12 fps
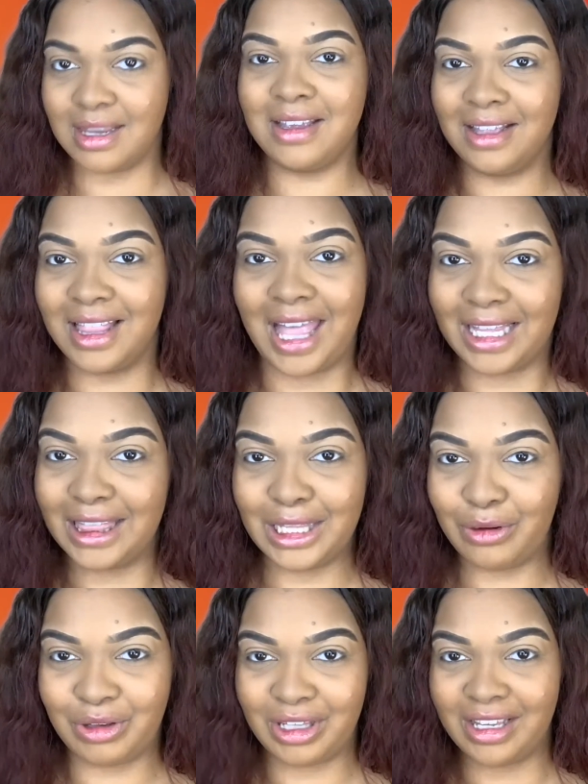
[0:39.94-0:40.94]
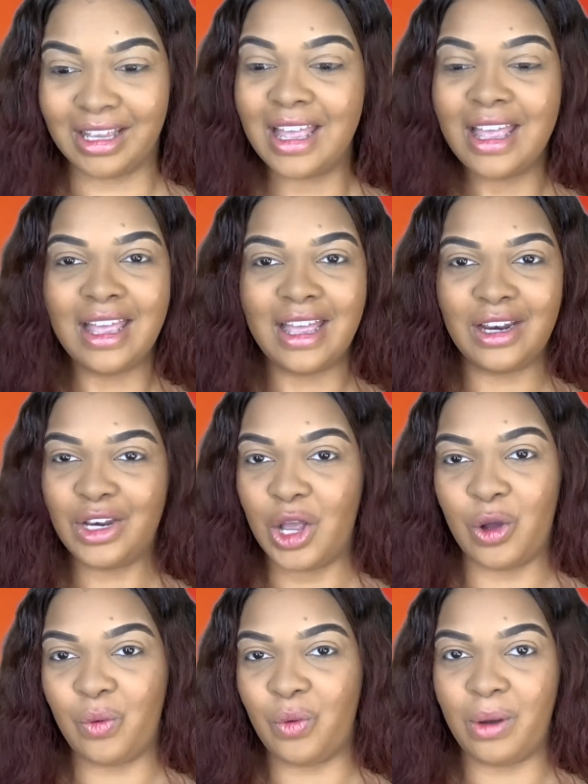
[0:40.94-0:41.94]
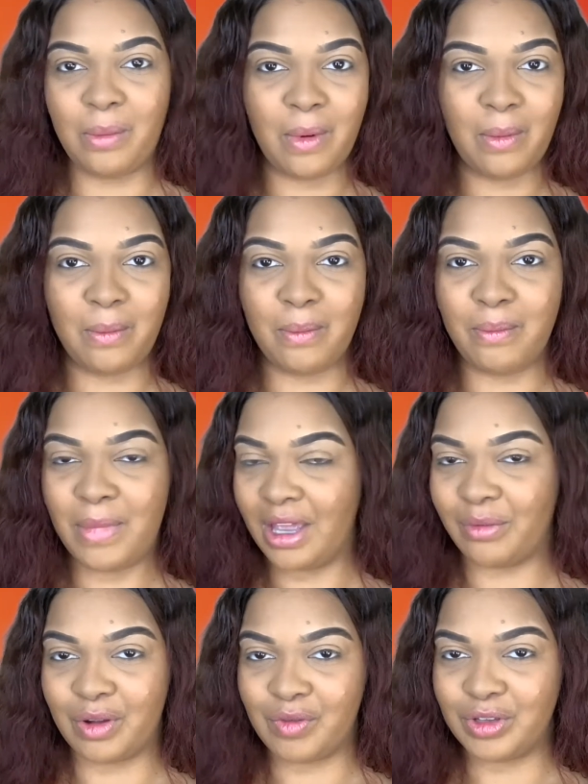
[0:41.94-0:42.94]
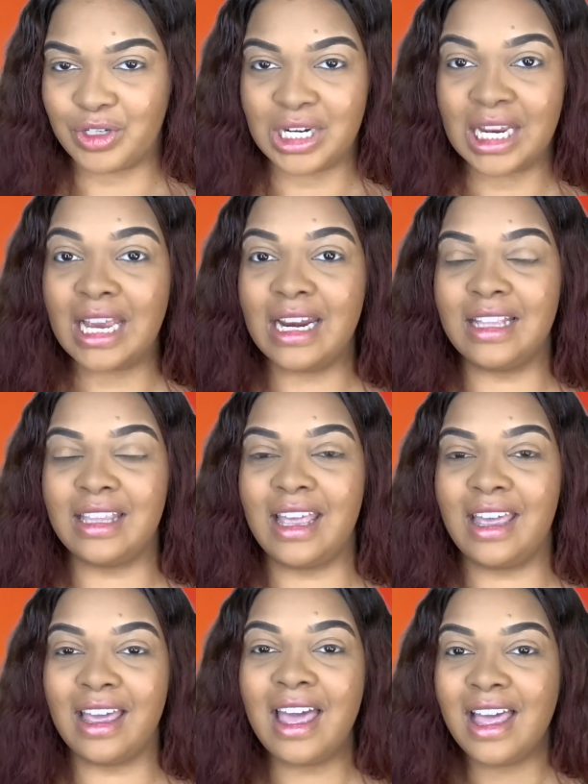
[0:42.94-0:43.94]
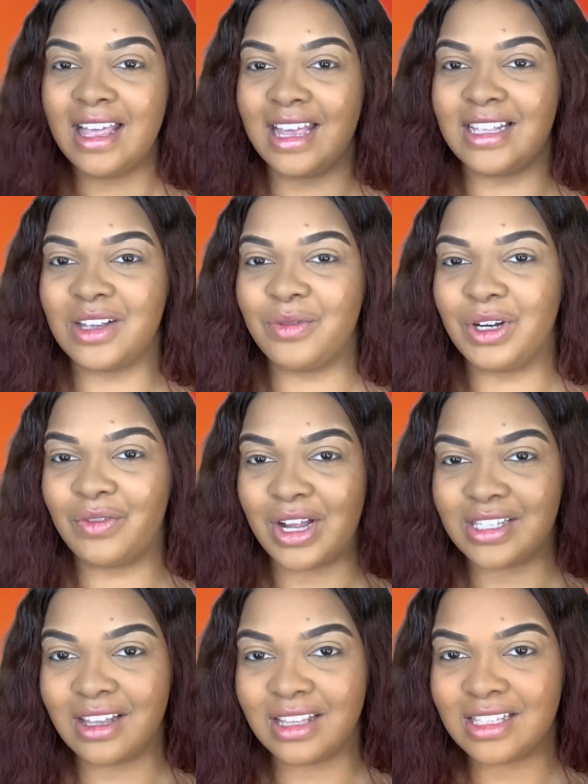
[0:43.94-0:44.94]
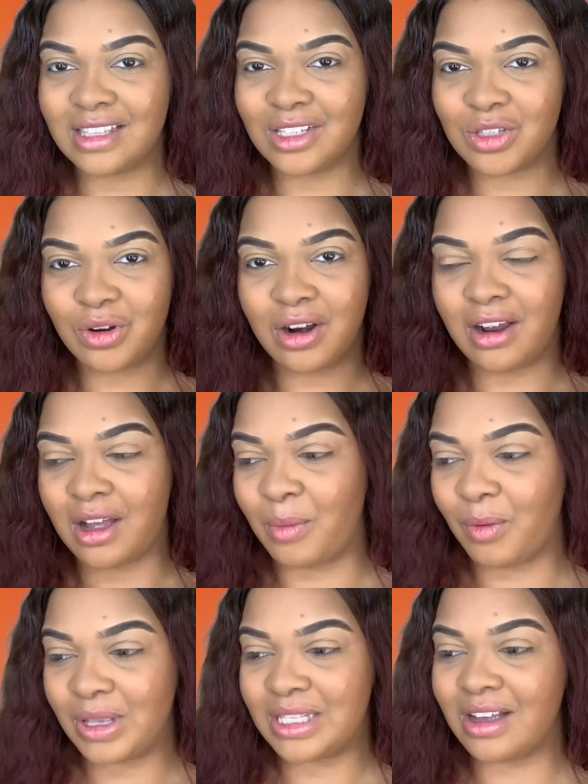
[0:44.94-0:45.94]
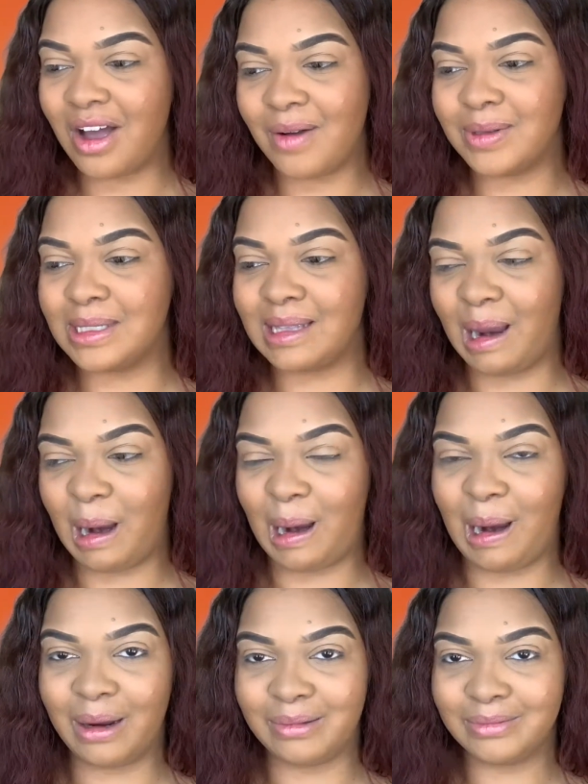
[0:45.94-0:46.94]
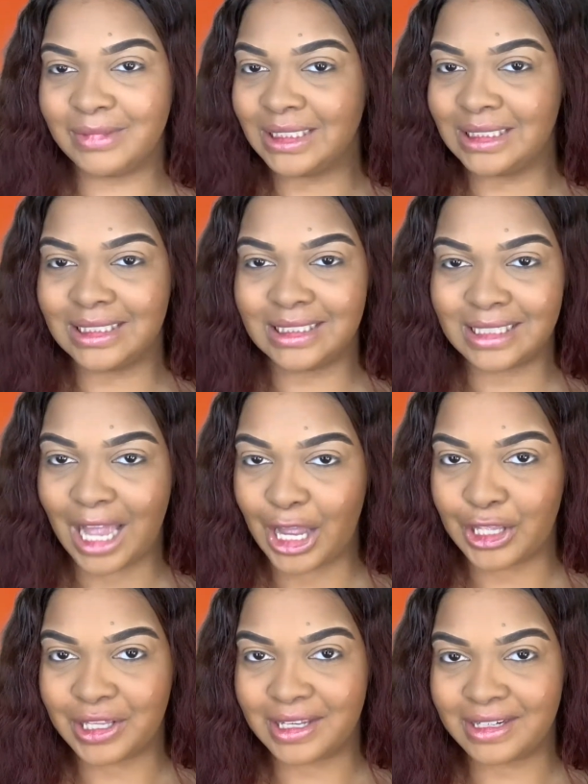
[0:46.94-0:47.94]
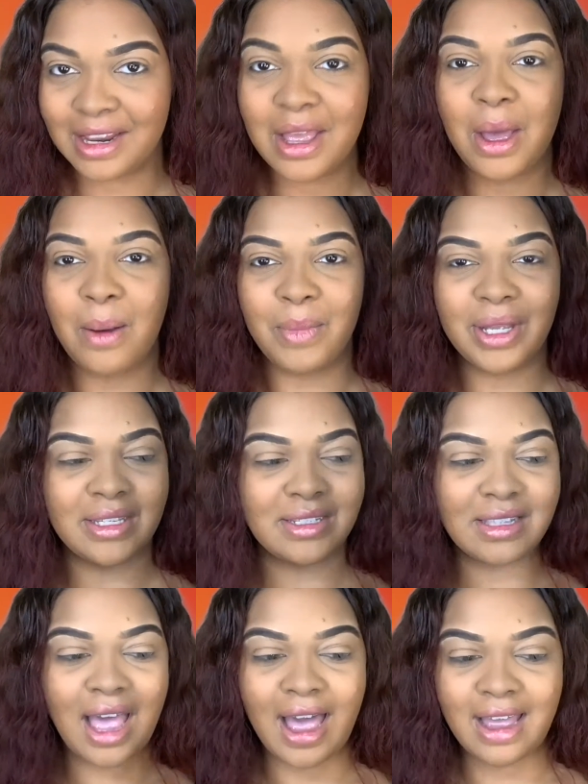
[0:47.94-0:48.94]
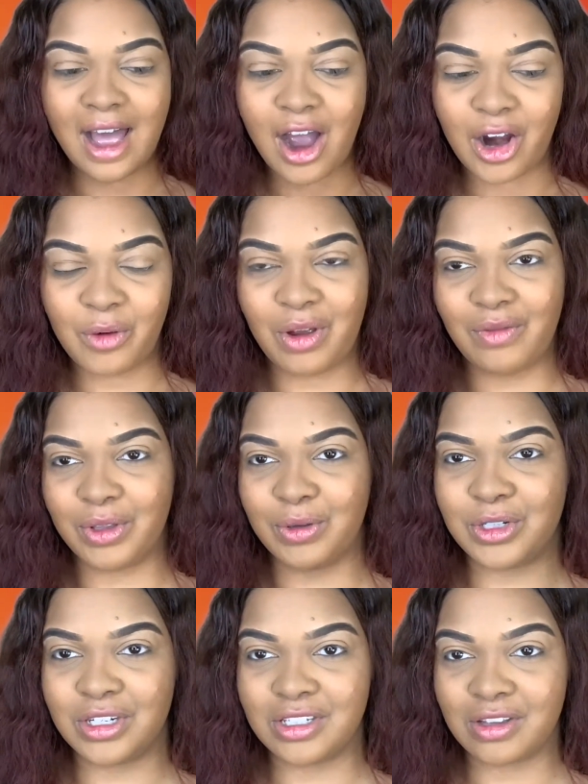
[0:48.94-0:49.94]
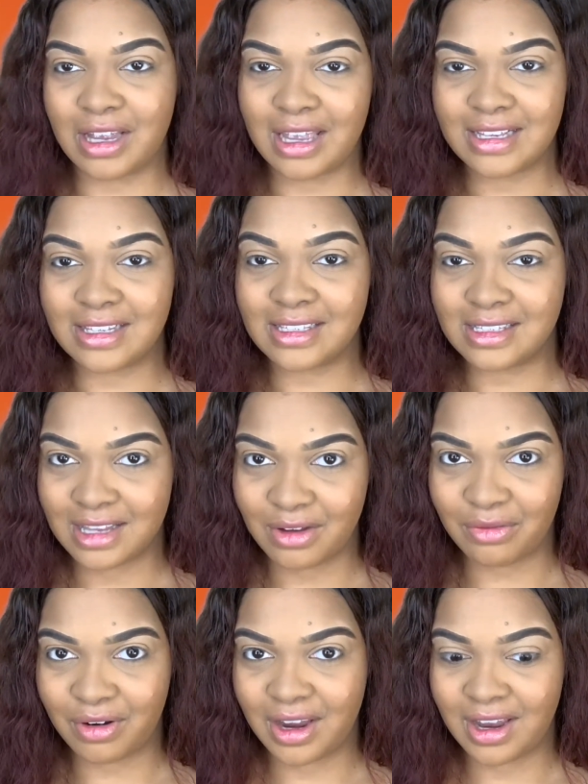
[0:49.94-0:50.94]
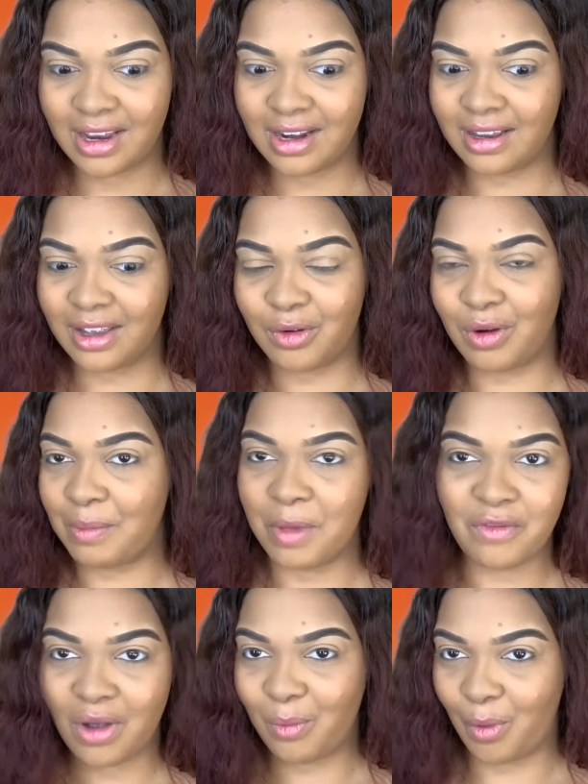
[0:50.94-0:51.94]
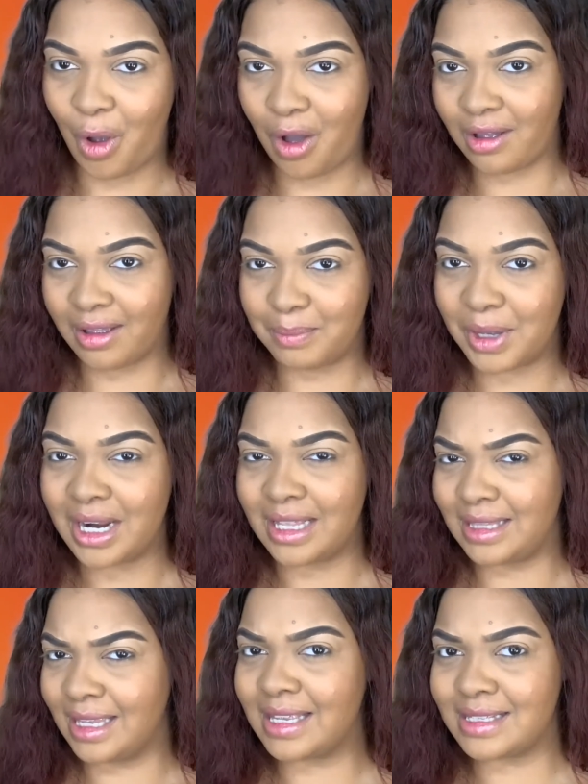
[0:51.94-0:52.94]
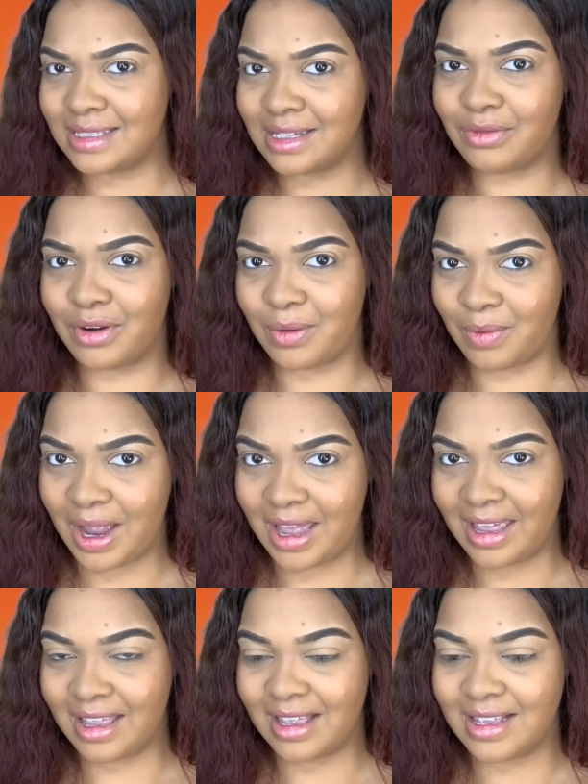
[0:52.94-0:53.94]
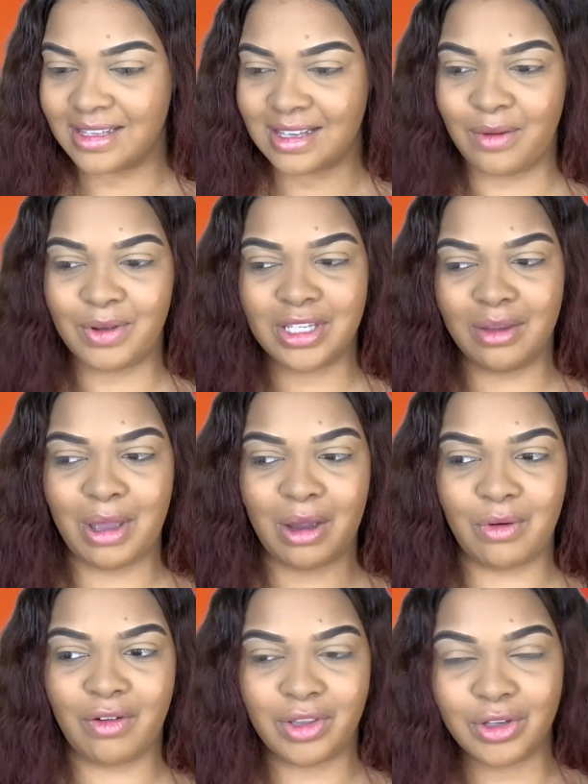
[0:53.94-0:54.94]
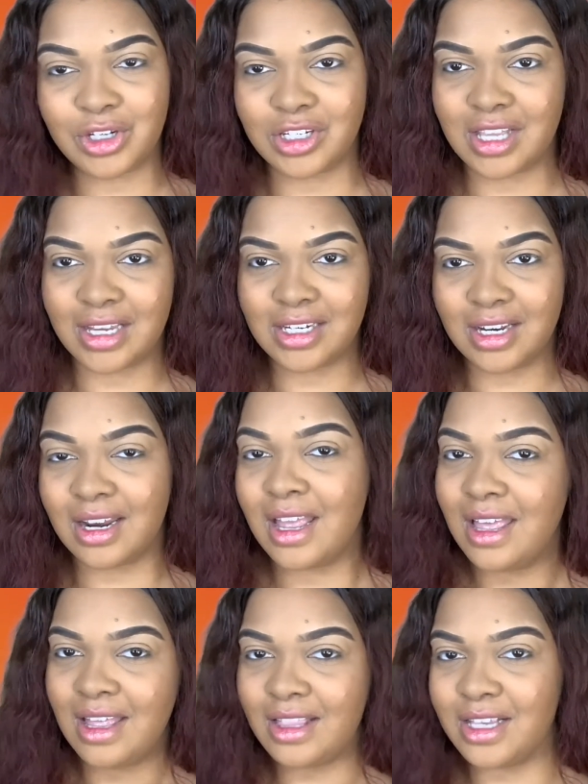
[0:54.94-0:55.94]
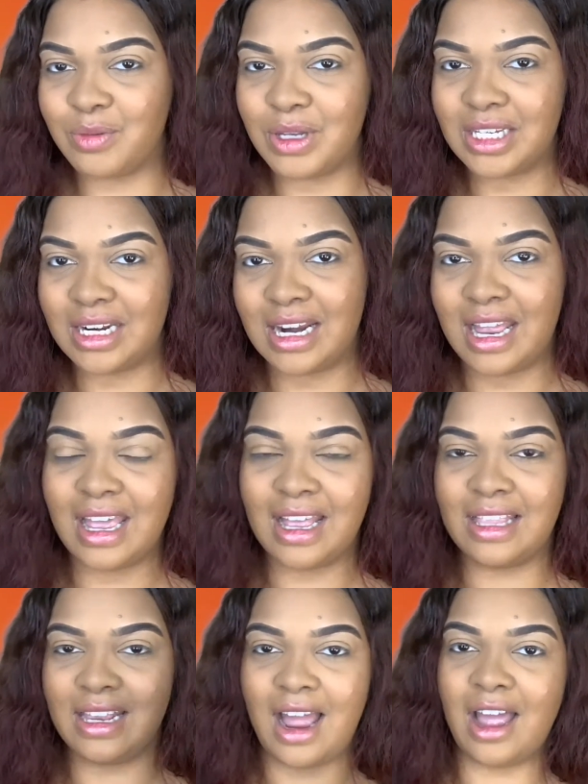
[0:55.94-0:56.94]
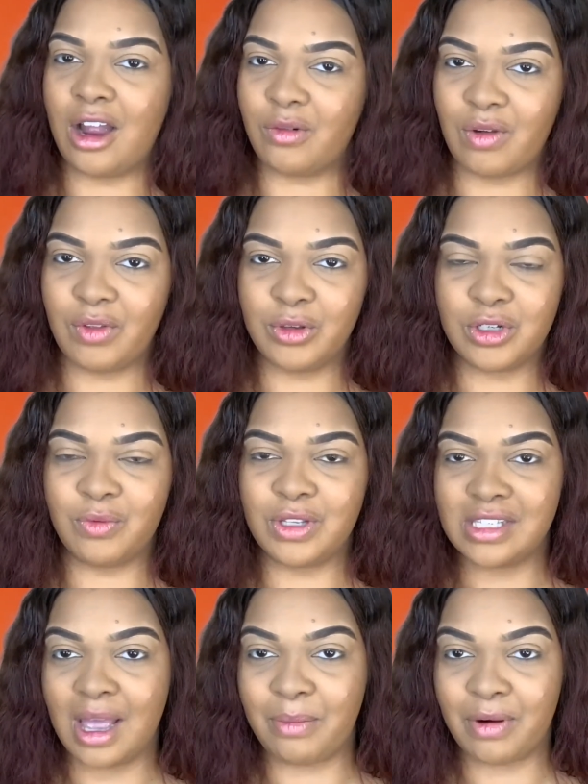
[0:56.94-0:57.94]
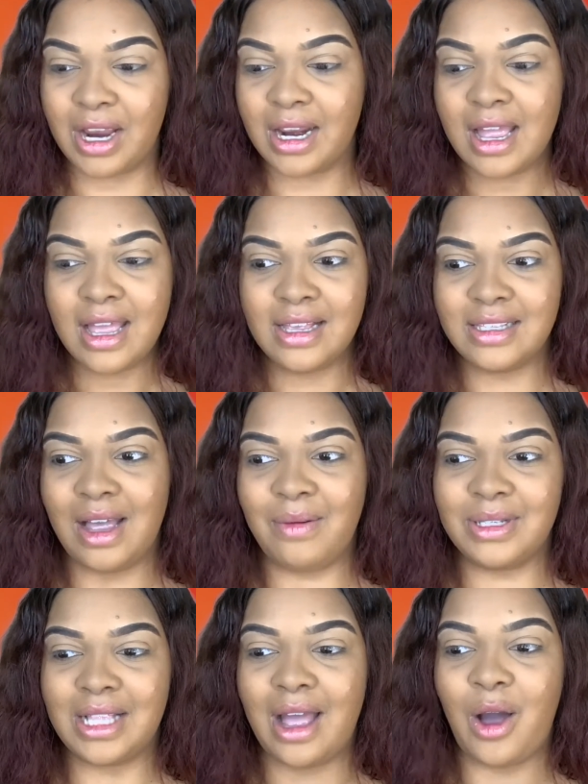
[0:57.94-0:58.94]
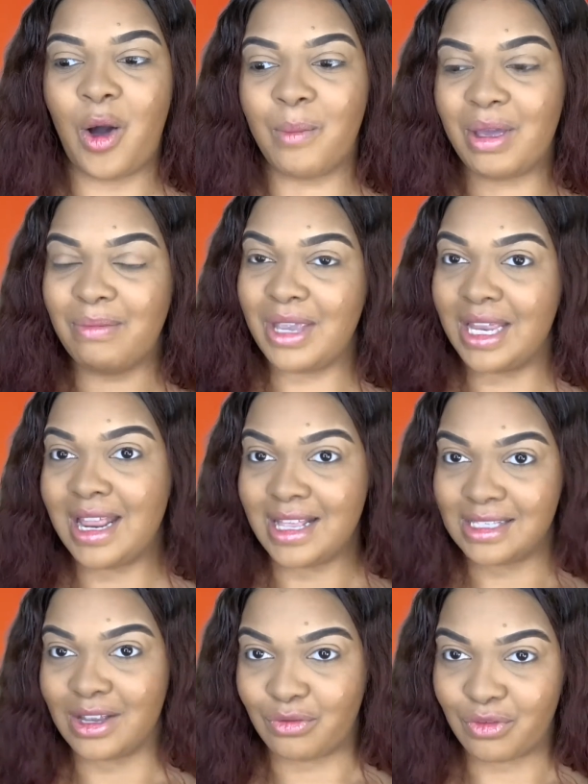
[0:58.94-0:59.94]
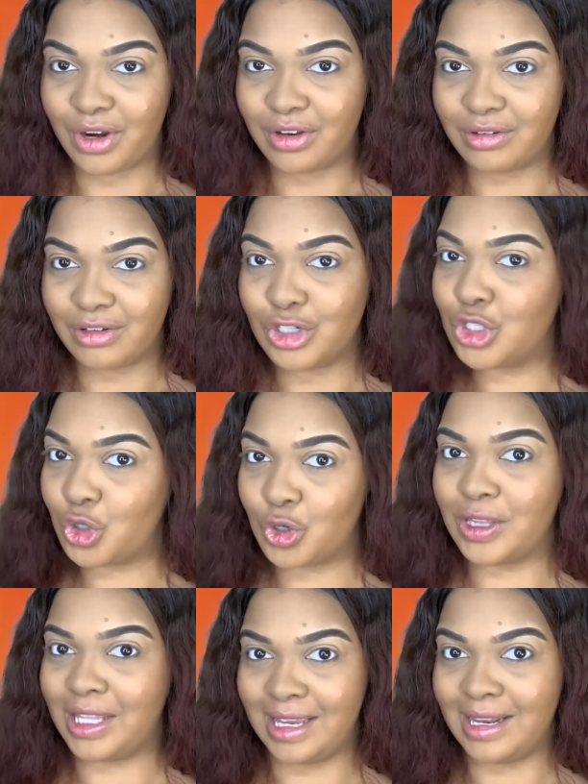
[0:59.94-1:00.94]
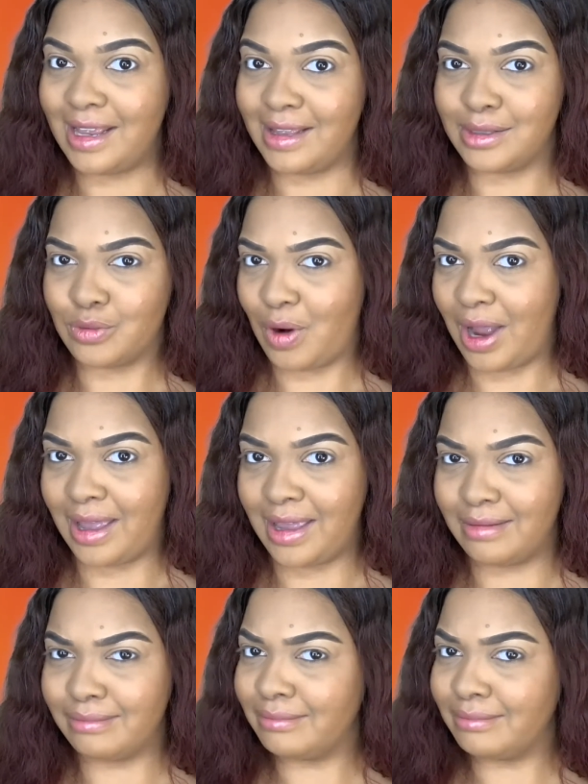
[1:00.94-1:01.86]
Like literally no Makeup Revolution anything. And so whenever I saw this in the store a couple weeks ago, I was just like, it's not good. But this is I Heart Revolution, so I guess it's different. Correct me if I'm wrong, but I think it's different, right? Because I went to the Makeup Revolution section, this wasn't in it, and then I Heart Revolution was separate. So I was like, oh, maybe it is different. Surely it is, right?